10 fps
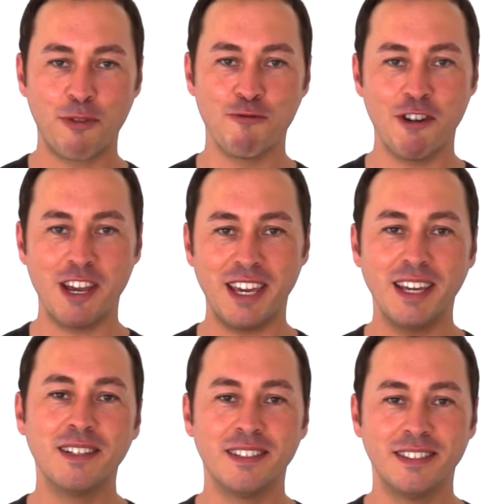three,
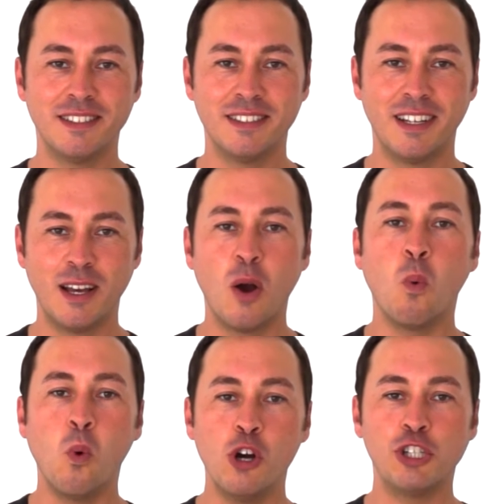
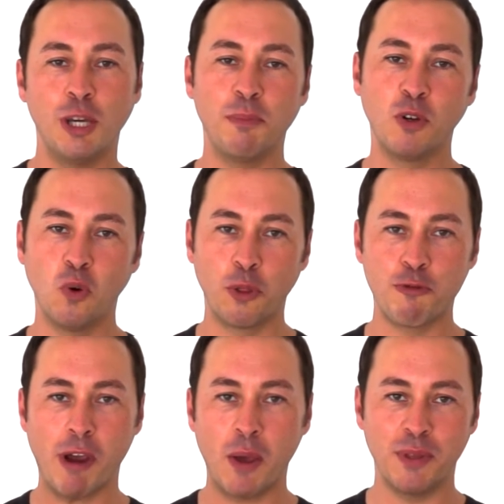worship the Lord
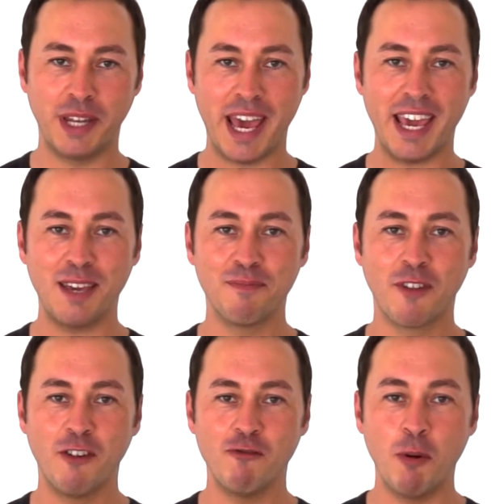throughout the day.
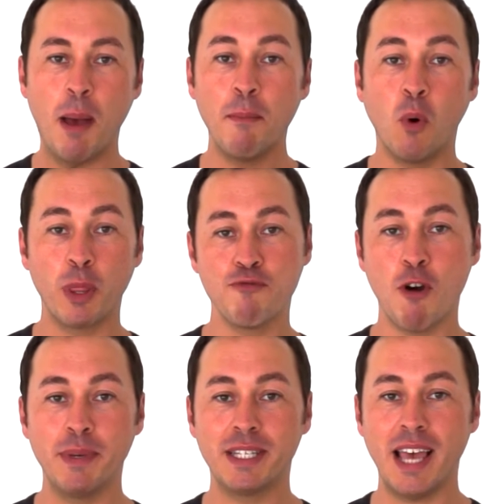Remember what the
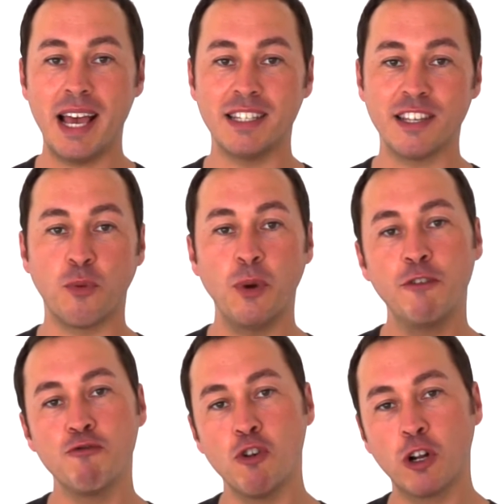promise says, if we
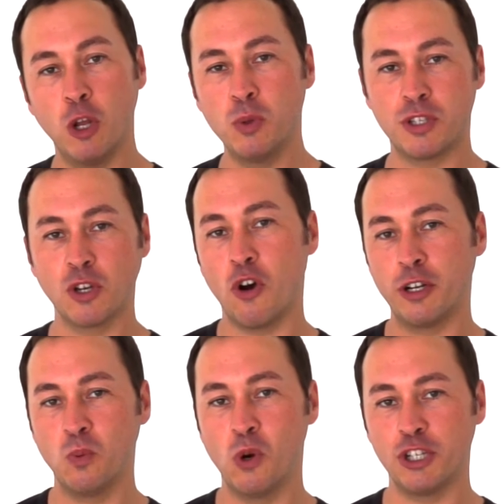draw close to God
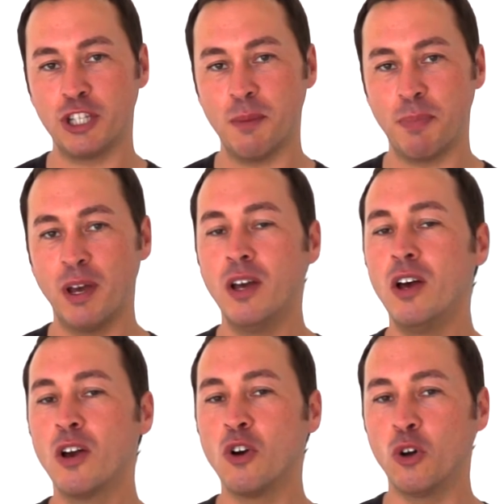in worship,
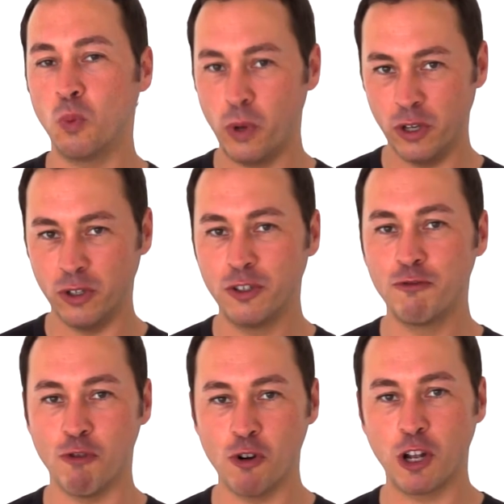God will
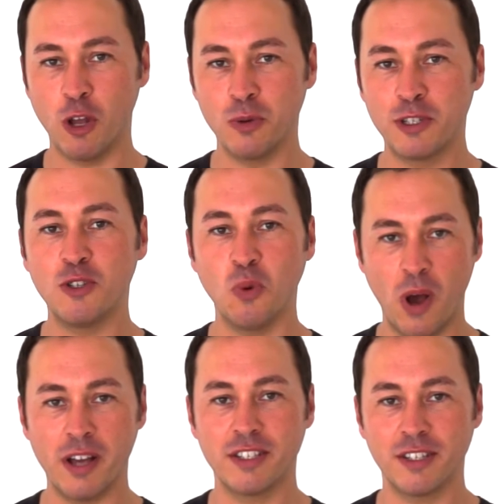draw close to
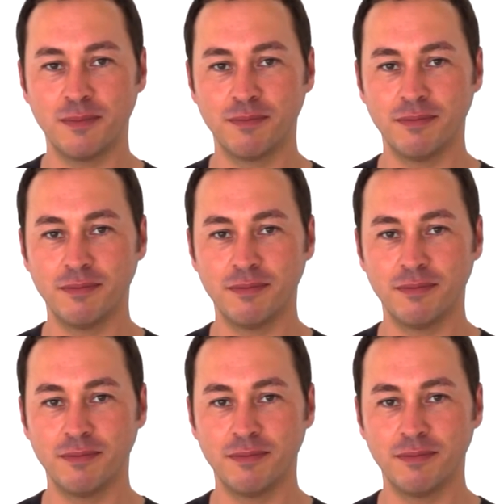us.